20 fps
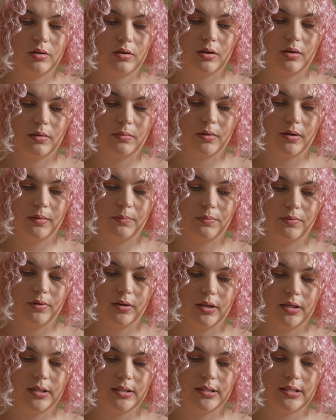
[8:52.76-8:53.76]
I might
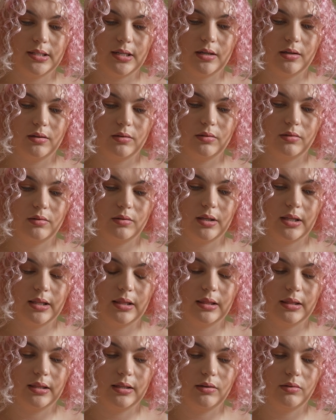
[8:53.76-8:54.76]
bring it down
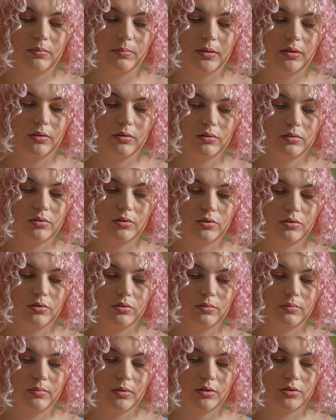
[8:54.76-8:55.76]
a little bit, not
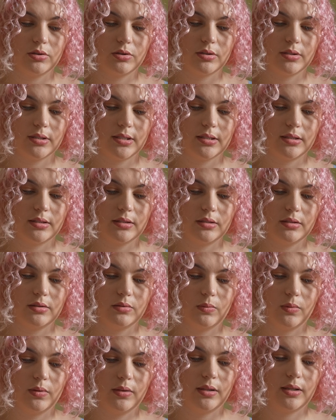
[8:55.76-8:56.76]
too much, because I
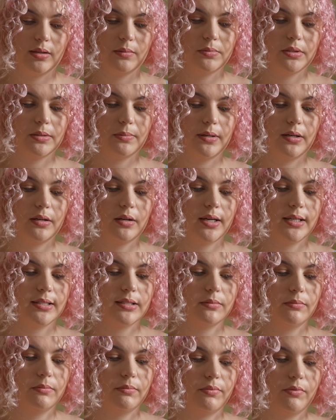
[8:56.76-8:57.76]
still want them to be nice
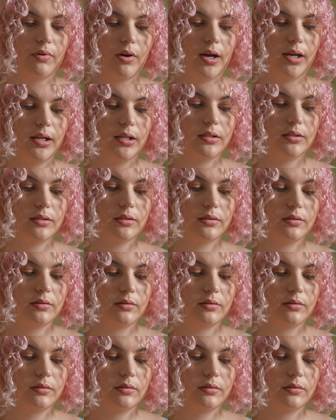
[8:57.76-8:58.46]
and bright.